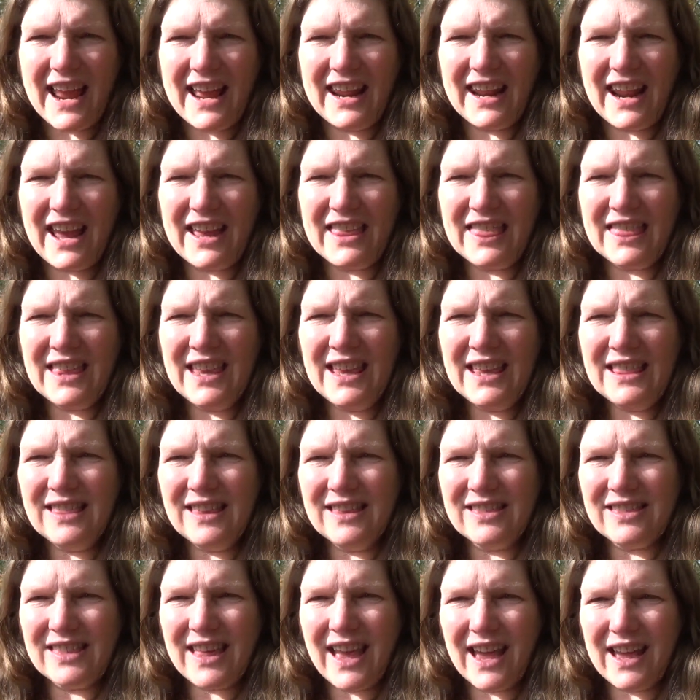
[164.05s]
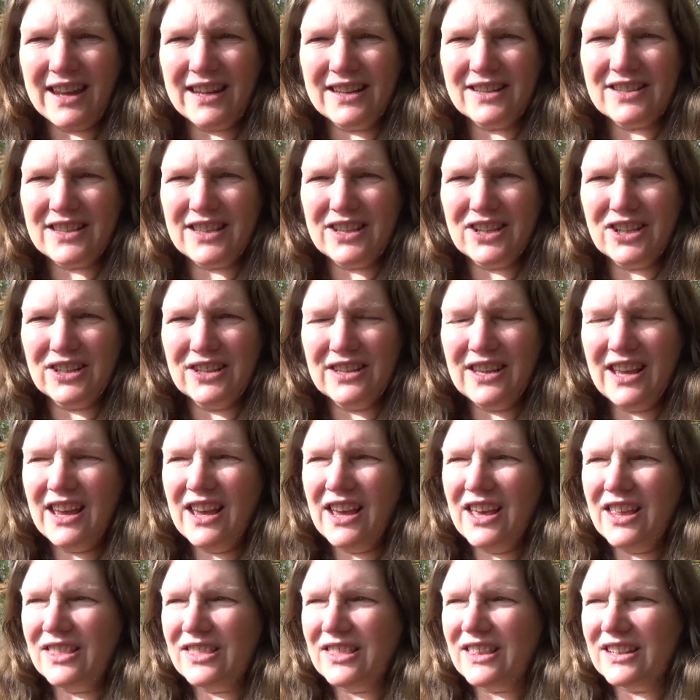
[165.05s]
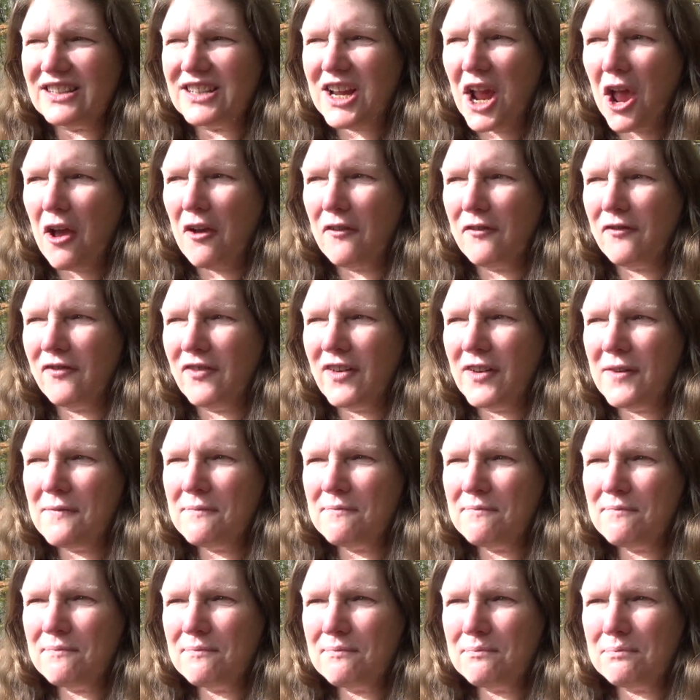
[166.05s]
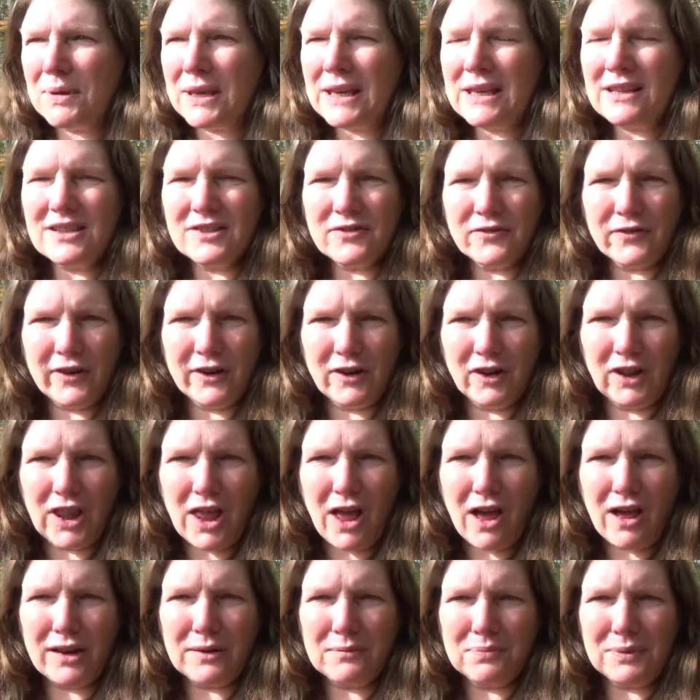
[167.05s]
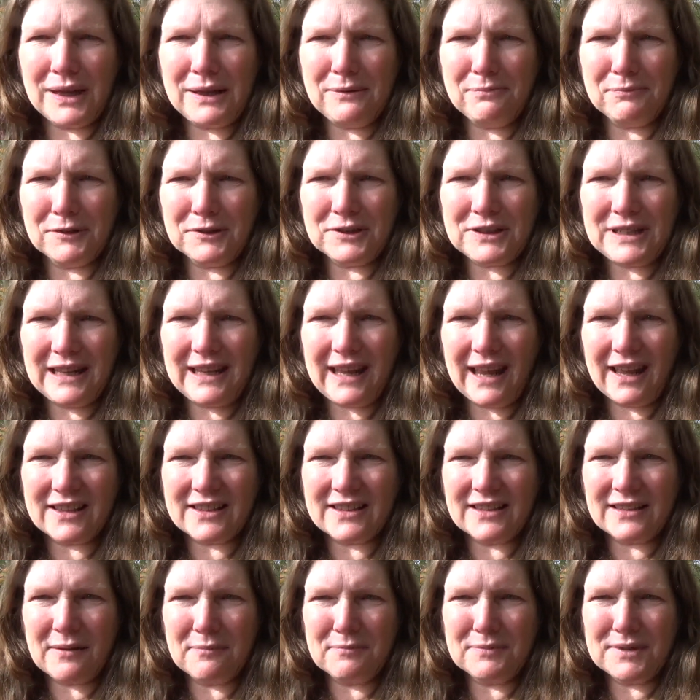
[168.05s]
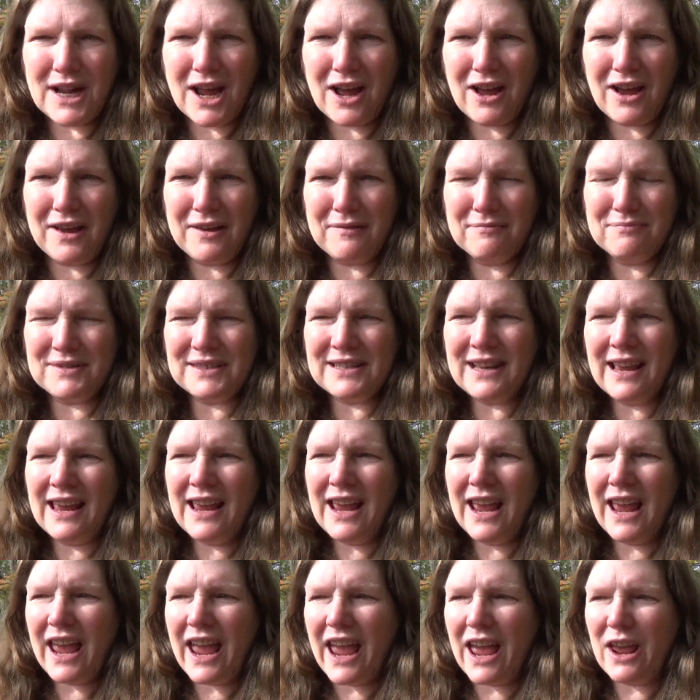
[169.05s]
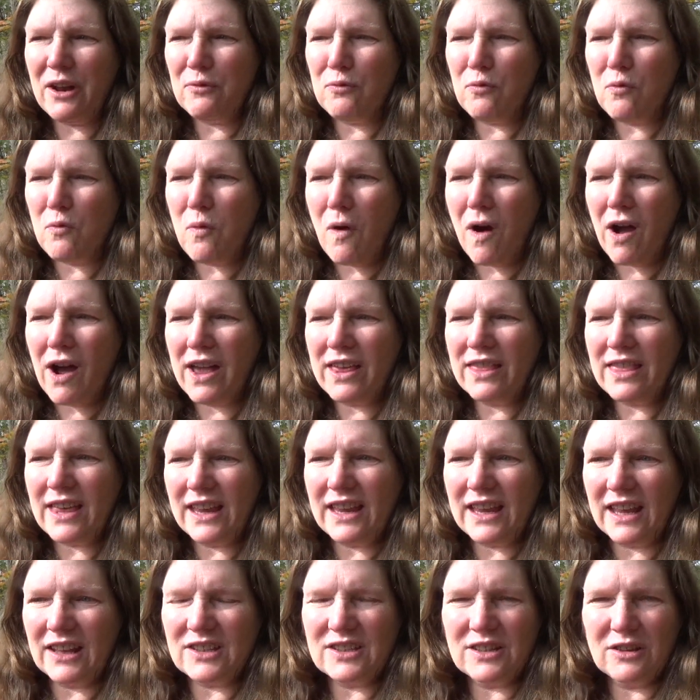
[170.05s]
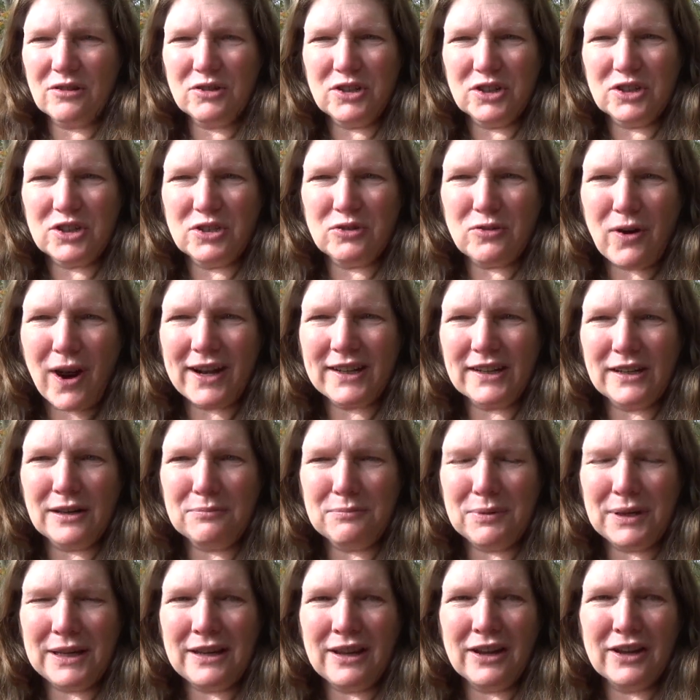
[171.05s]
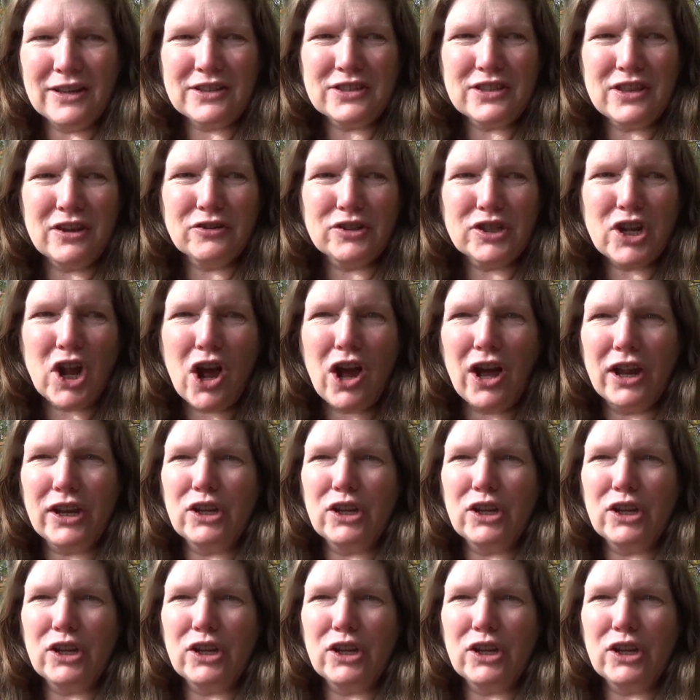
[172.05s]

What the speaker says: And I think that that is the tough piece for a lot of people to get sometimes, and why they get so distracted, because they're taught